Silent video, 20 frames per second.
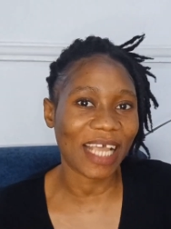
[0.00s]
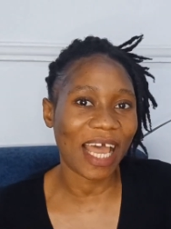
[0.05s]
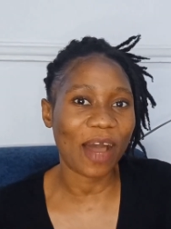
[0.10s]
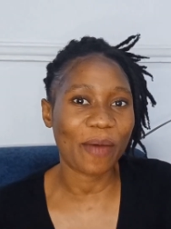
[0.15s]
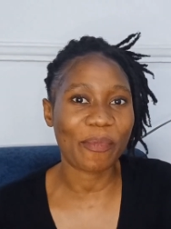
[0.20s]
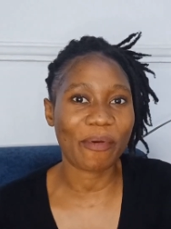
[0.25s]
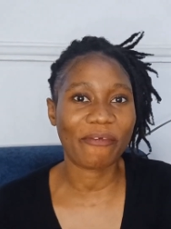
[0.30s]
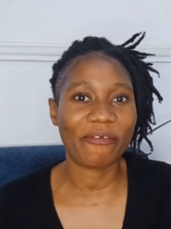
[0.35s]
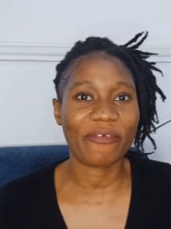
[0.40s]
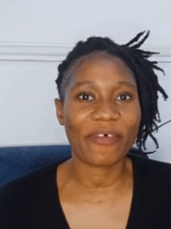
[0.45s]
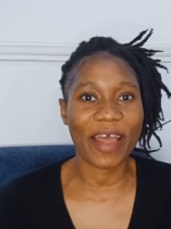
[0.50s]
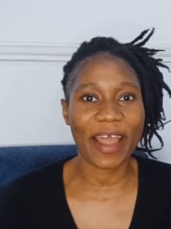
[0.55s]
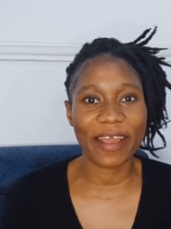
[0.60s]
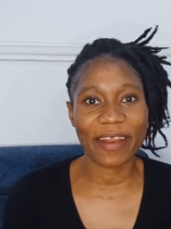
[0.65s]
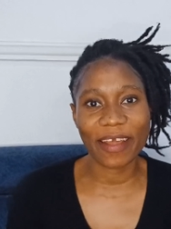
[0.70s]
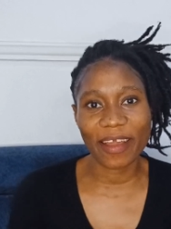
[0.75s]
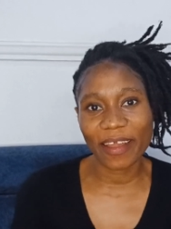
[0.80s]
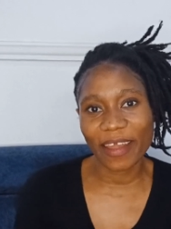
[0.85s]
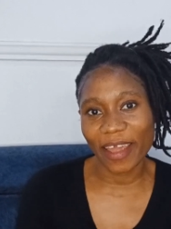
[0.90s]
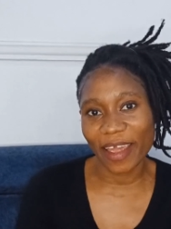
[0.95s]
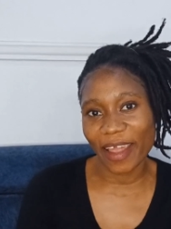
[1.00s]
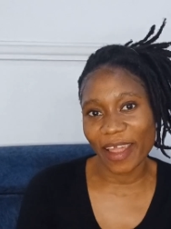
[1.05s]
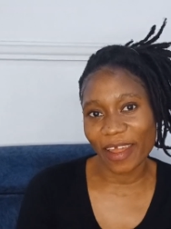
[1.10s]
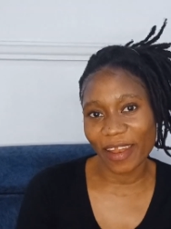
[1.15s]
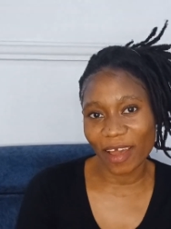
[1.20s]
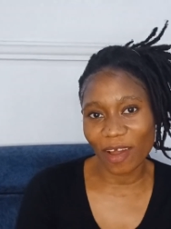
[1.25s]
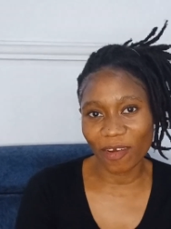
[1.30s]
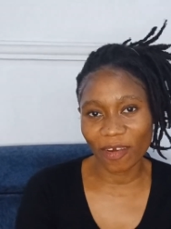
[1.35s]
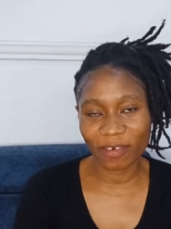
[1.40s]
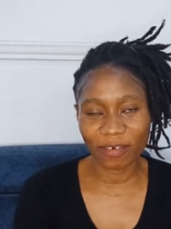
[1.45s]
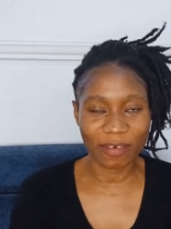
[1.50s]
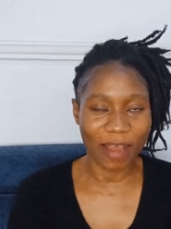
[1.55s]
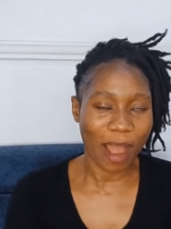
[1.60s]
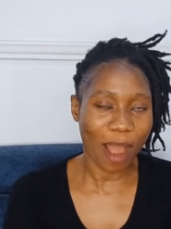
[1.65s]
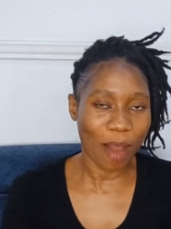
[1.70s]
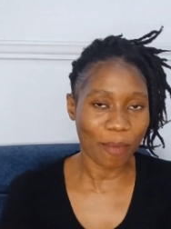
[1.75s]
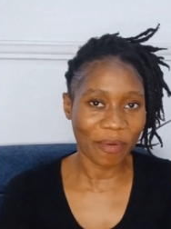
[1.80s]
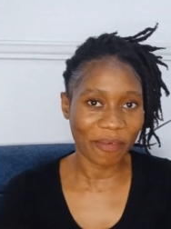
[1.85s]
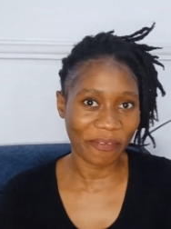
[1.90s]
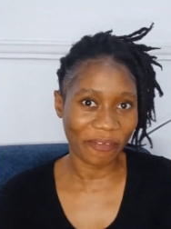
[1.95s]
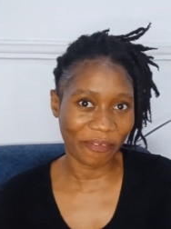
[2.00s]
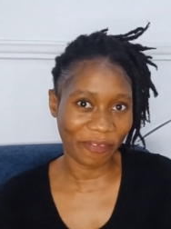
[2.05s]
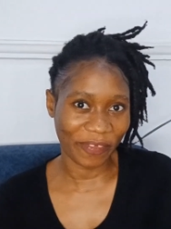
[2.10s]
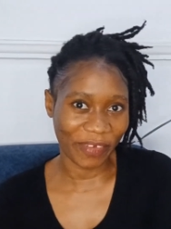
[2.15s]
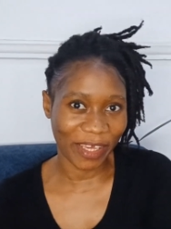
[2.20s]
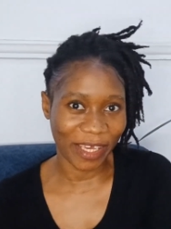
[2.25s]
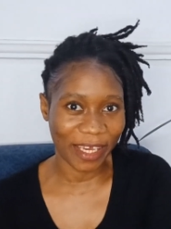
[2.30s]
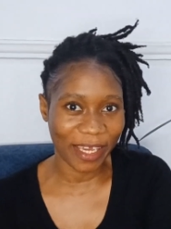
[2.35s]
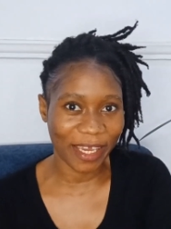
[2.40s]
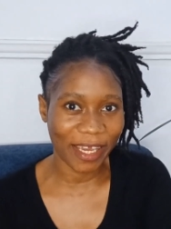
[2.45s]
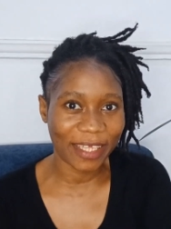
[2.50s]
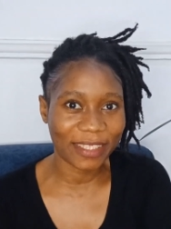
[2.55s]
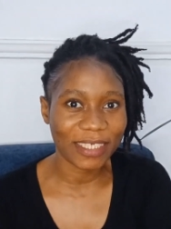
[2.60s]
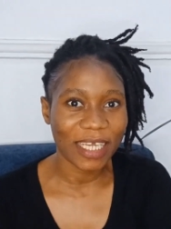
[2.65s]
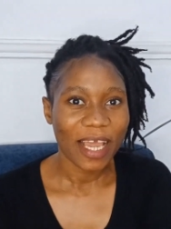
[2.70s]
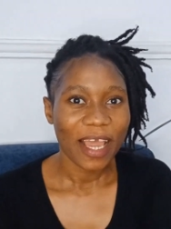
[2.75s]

I'll be fine again, I'll be fit,